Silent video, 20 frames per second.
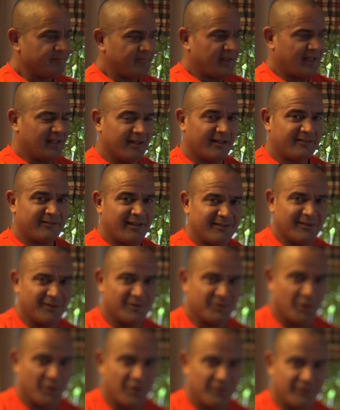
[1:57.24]
you looked like the
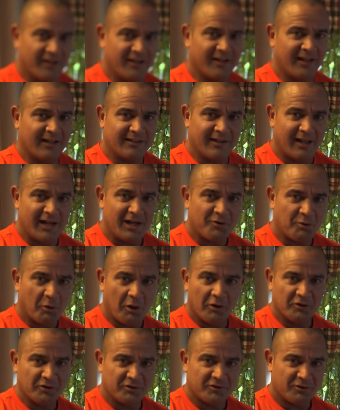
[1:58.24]
dirt that like night
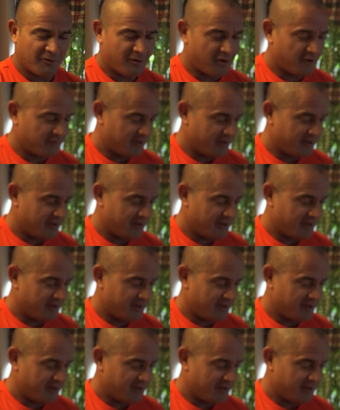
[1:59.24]
crawlers crawl